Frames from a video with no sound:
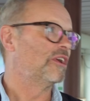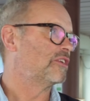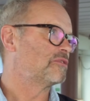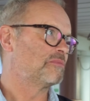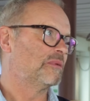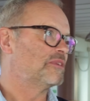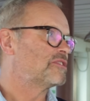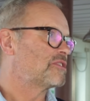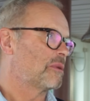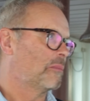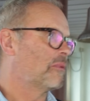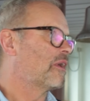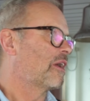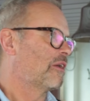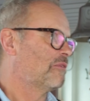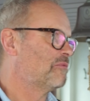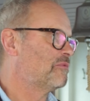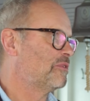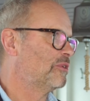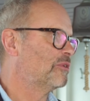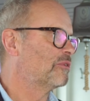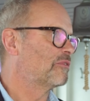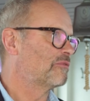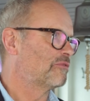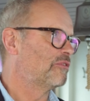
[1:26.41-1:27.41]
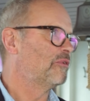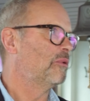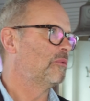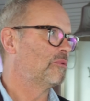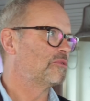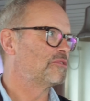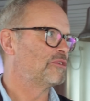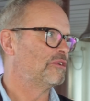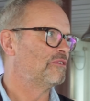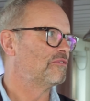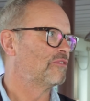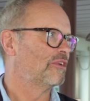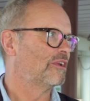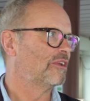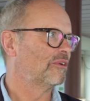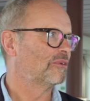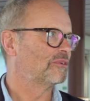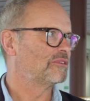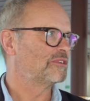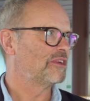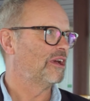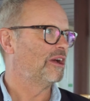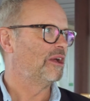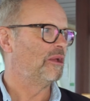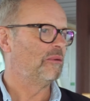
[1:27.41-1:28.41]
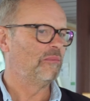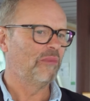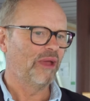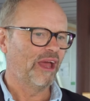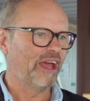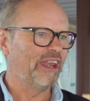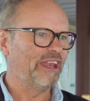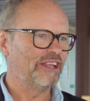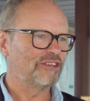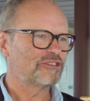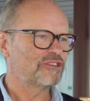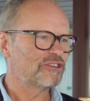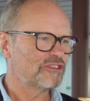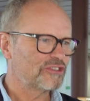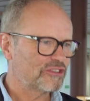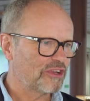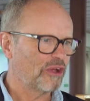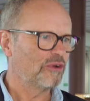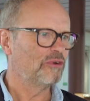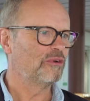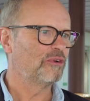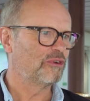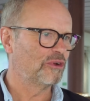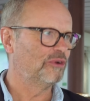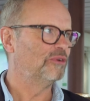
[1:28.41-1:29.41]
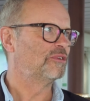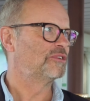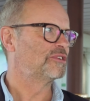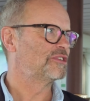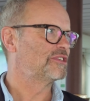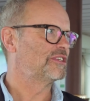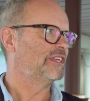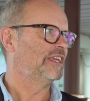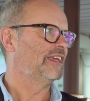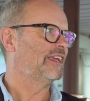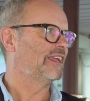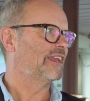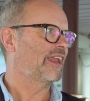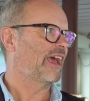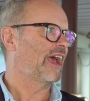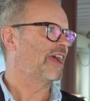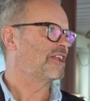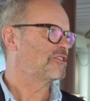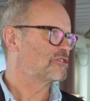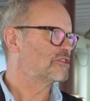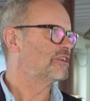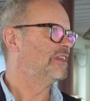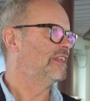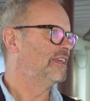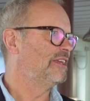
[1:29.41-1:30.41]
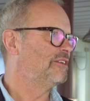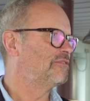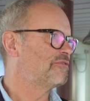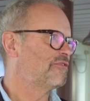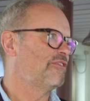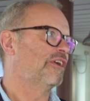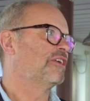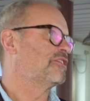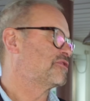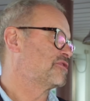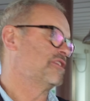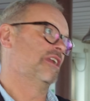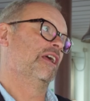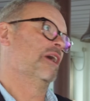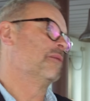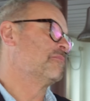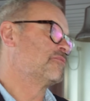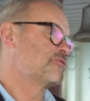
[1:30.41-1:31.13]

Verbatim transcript: It's been something I've looked forward to for a long time, and it's so good to see it actually functioning.